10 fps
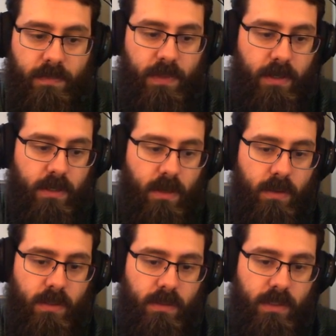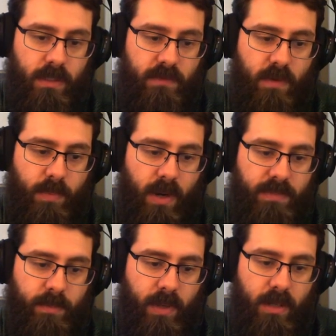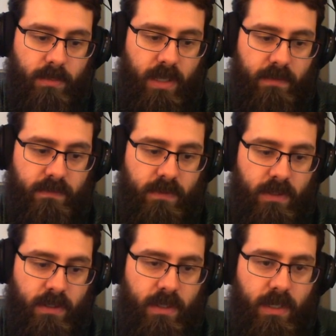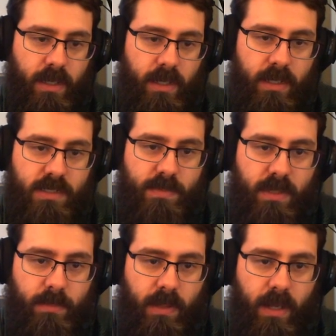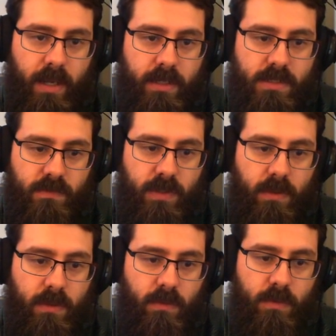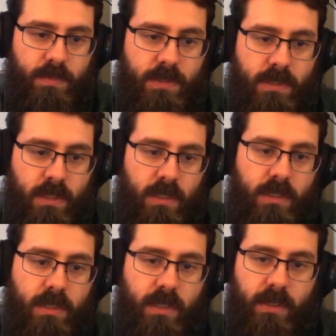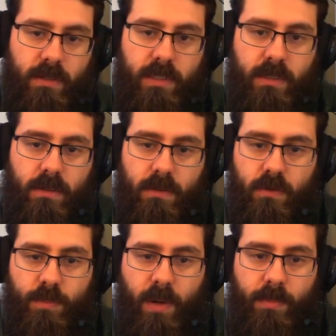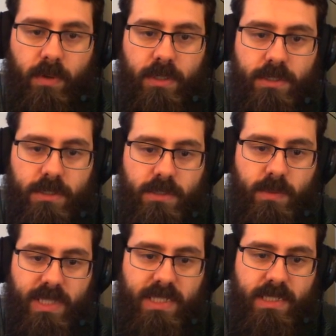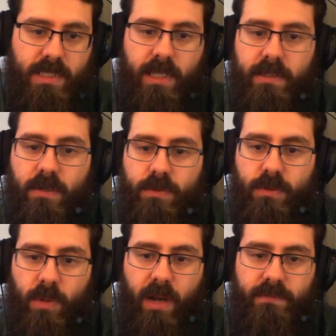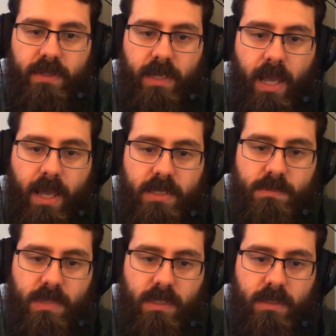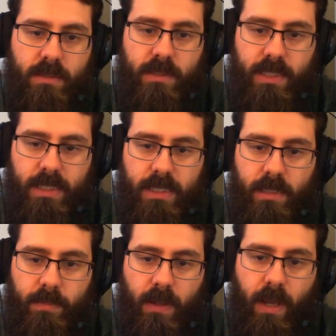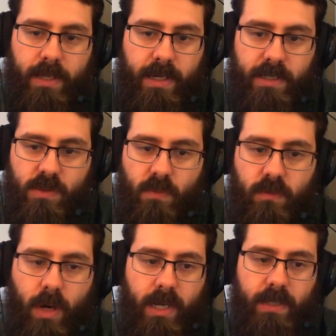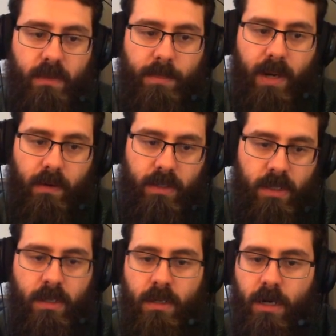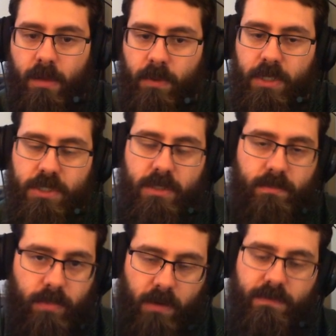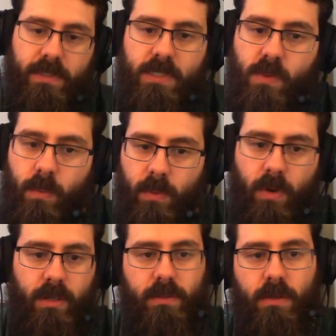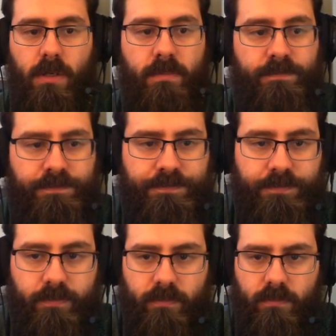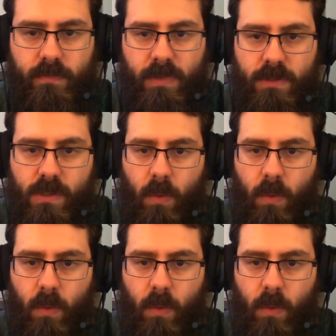there you go. It'll give you a prompt at the bottom left. It's been applied. So if we go to groups, click on gear, group operations, you can see that the gear 2 crafting has been indeed applied and is overriding the parent operation. Perfect. That's what we want. Good. So